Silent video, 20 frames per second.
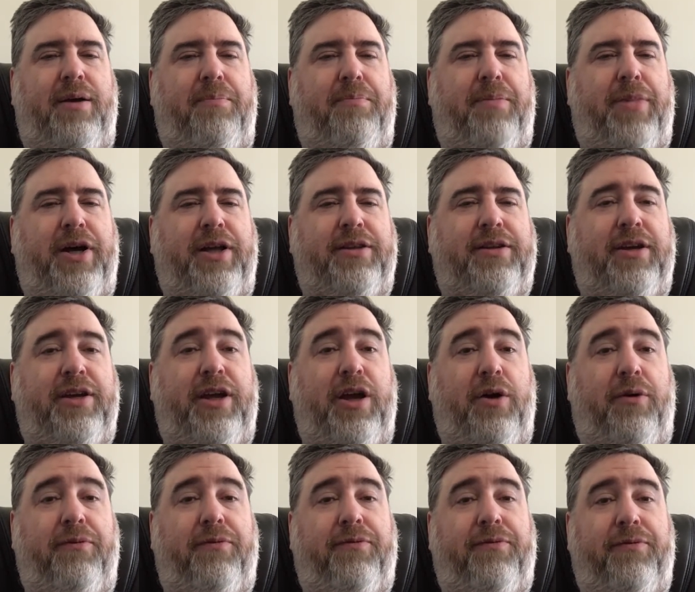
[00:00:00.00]
But
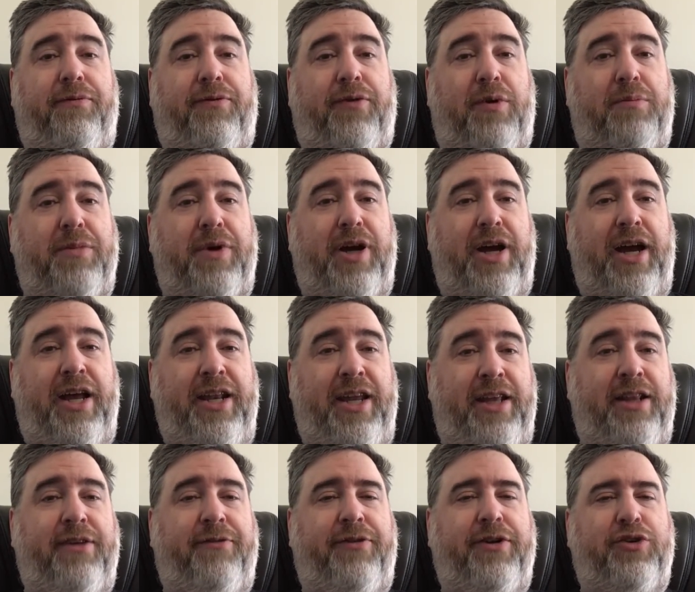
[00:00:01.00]
from an
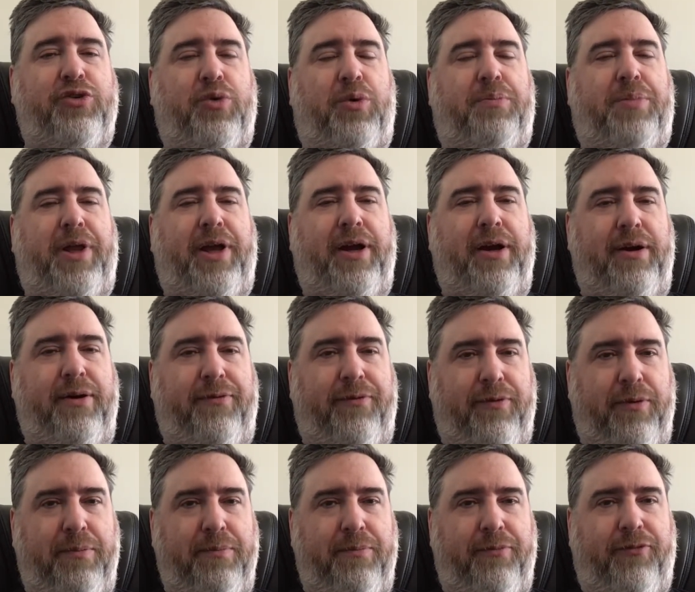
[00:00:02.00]
individual player,
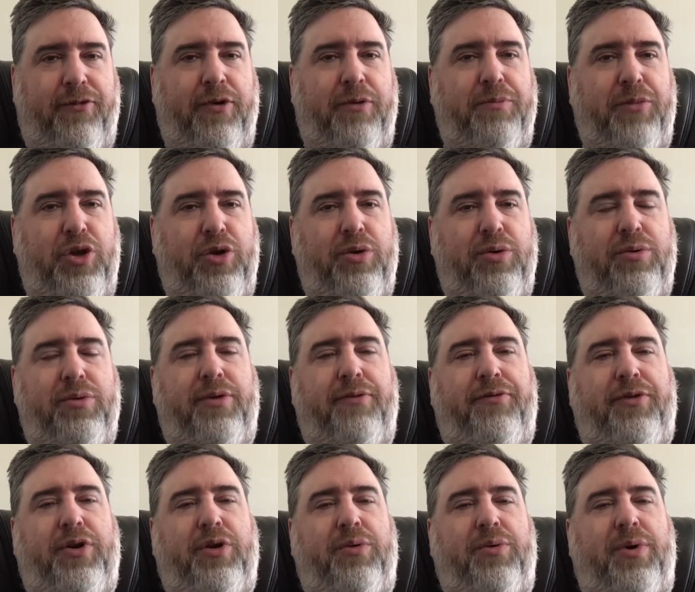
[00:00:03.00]
from you, the
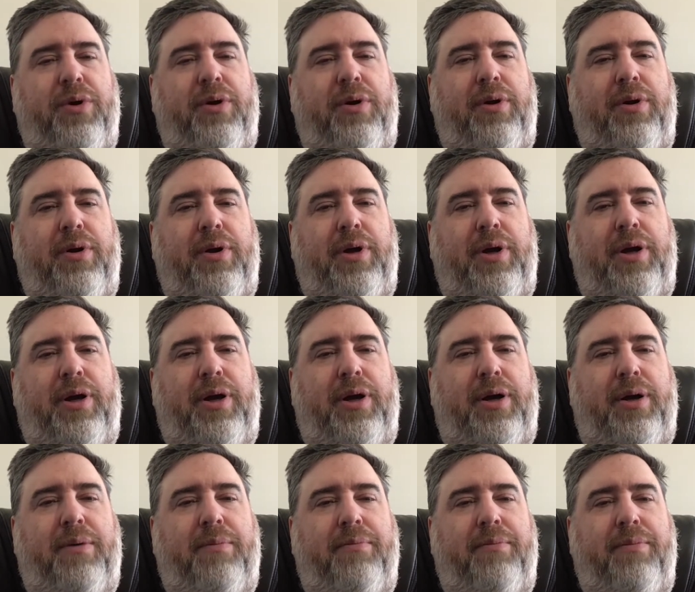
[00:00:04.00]
viewer,
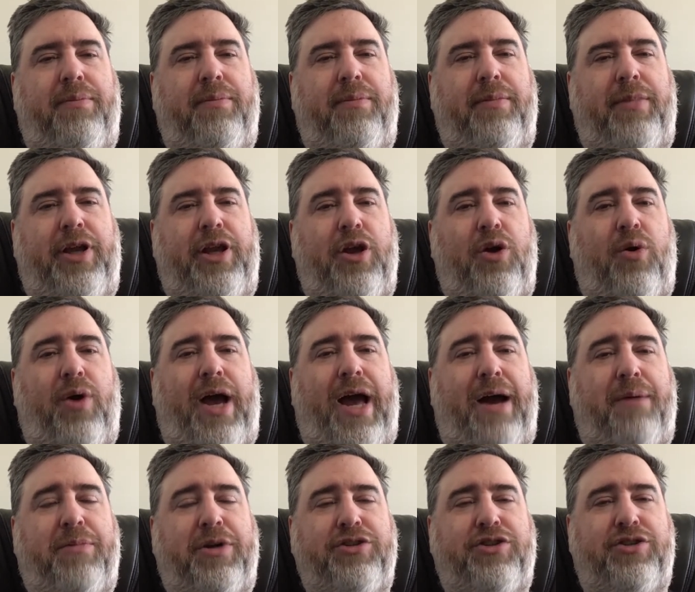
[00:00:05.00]

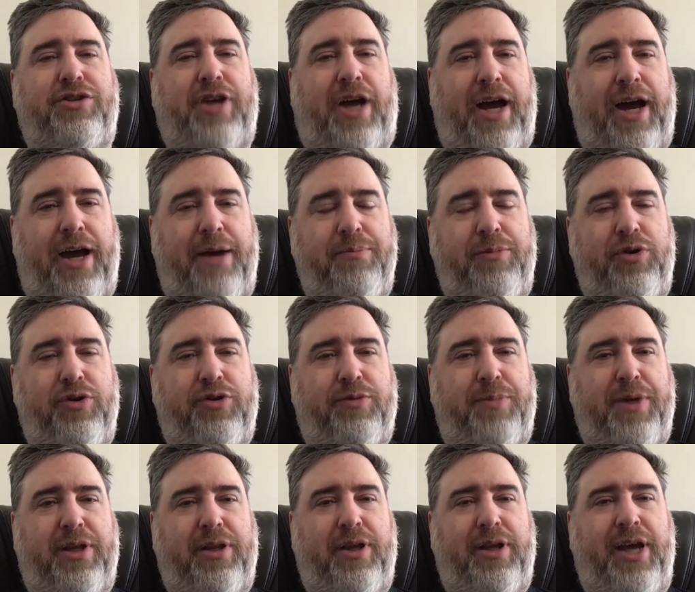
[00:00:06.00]
how much time you
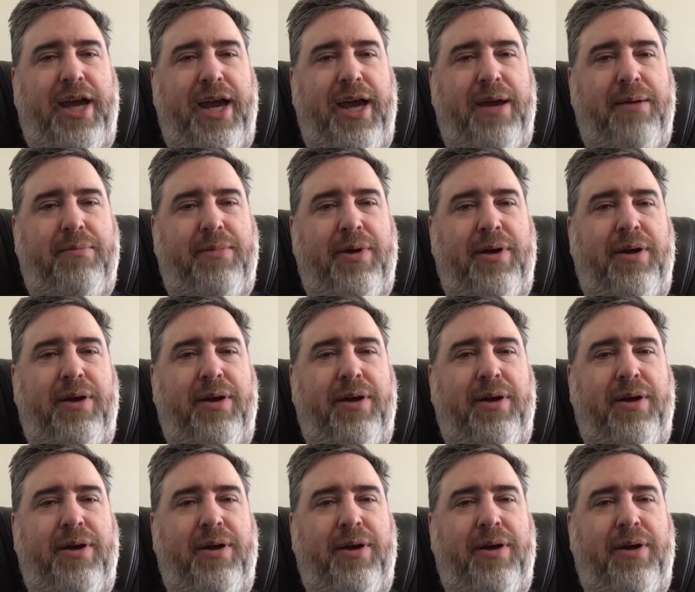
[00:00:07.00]
spend in the game,